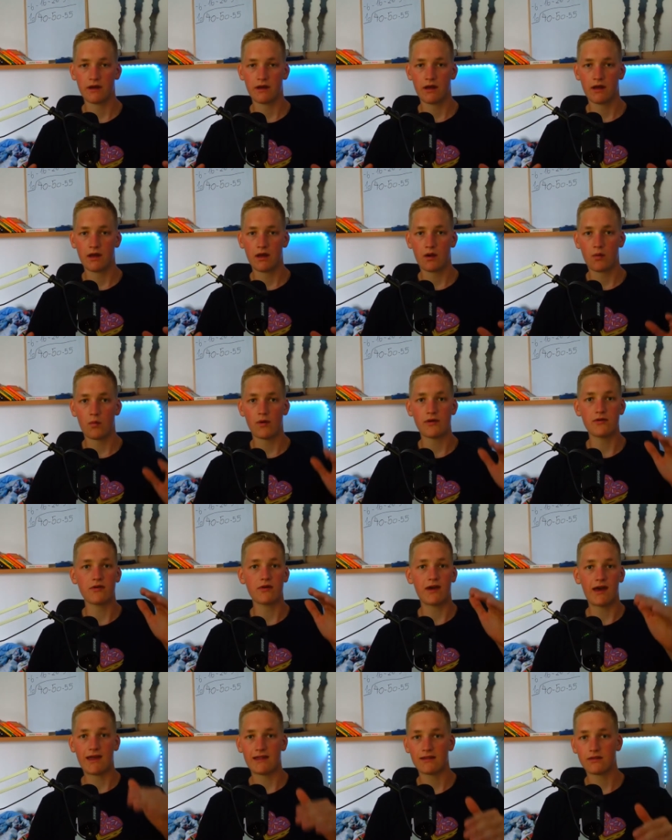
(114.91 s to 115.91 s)
when you
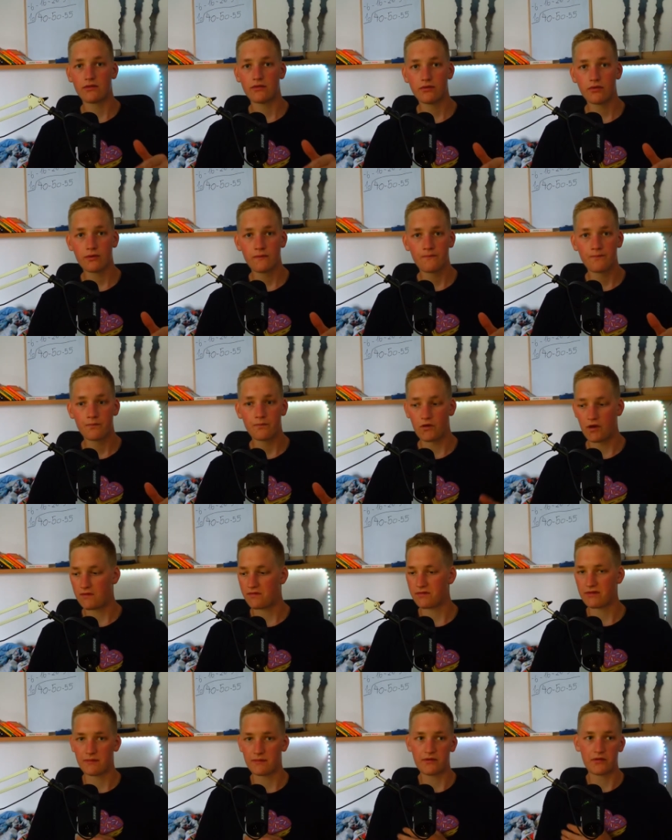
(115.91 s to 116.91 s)
can't do you have
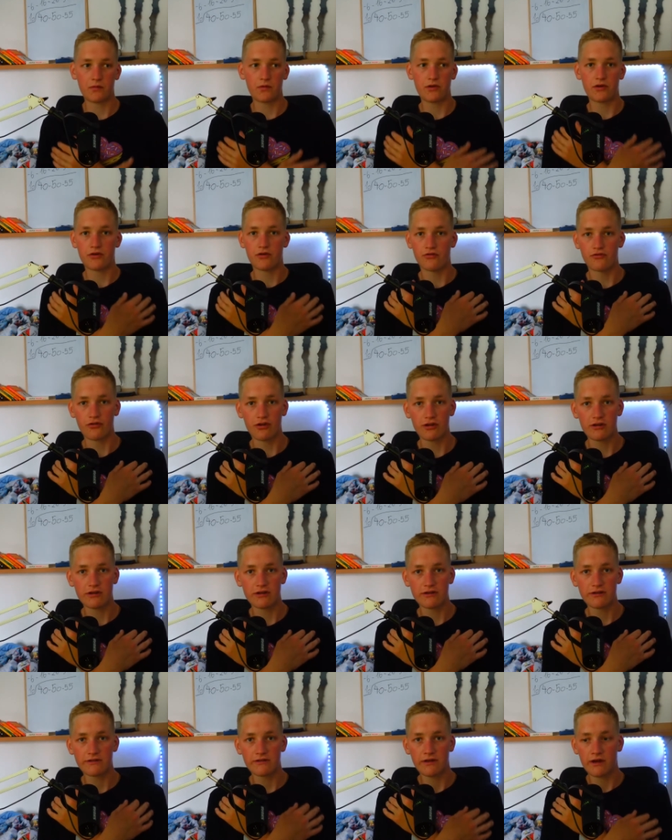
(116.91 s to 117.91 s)
something with your
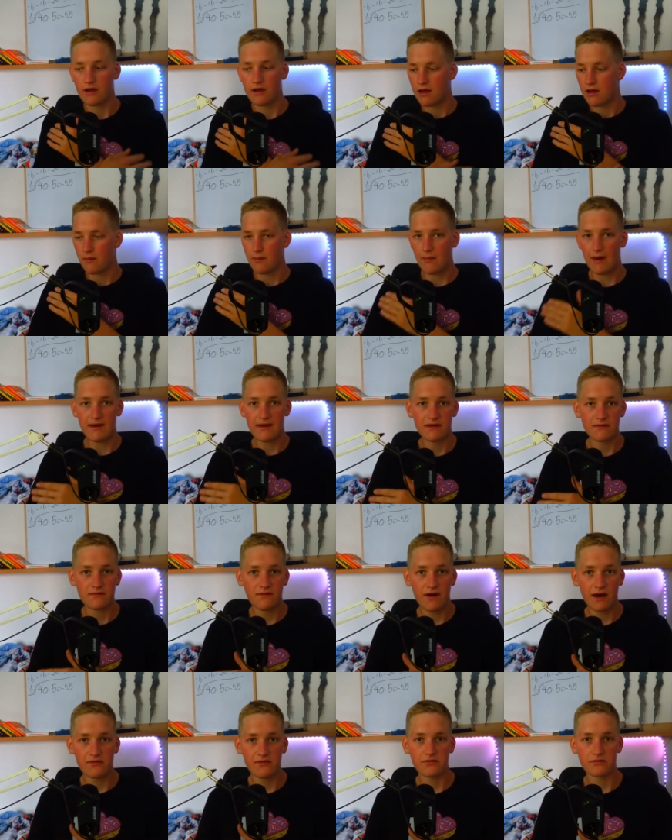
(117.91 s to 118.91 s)
shoulders, make
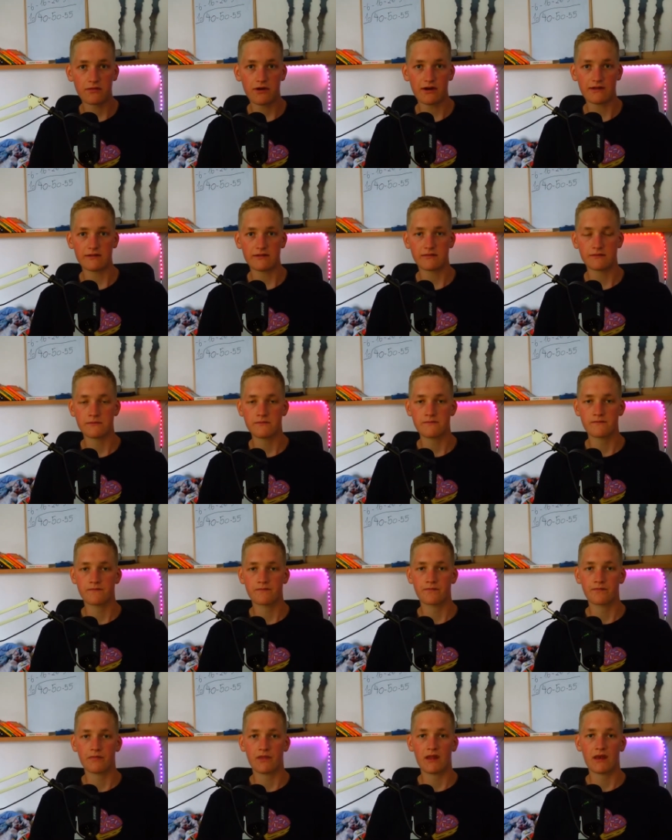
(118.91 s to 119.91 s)
five squats.
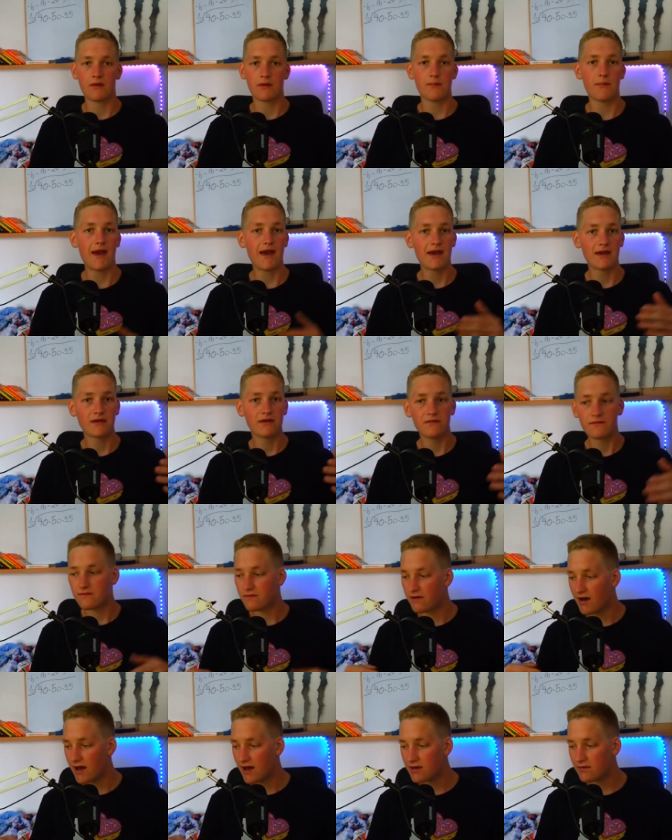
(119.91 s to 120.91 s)
Make
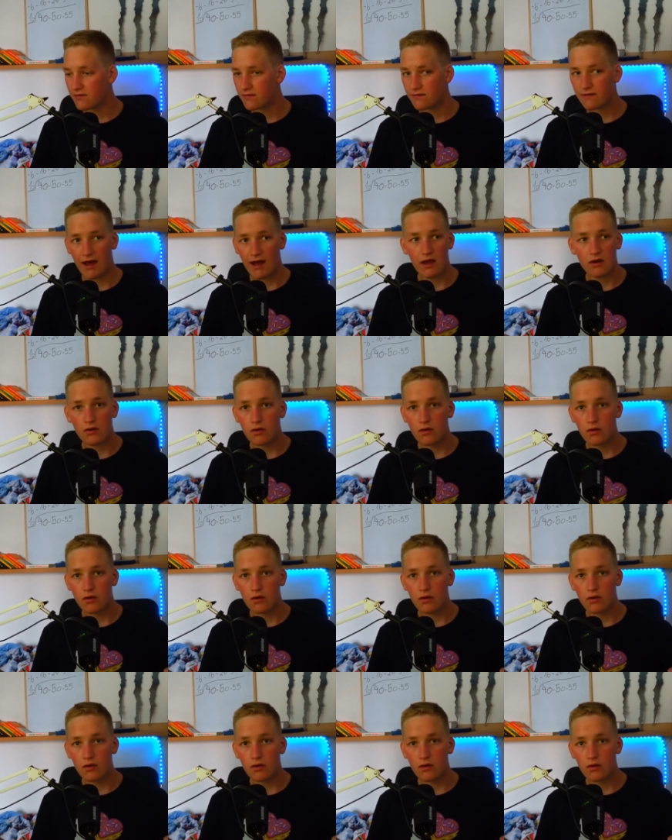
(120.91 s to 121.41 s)
five, I don't know,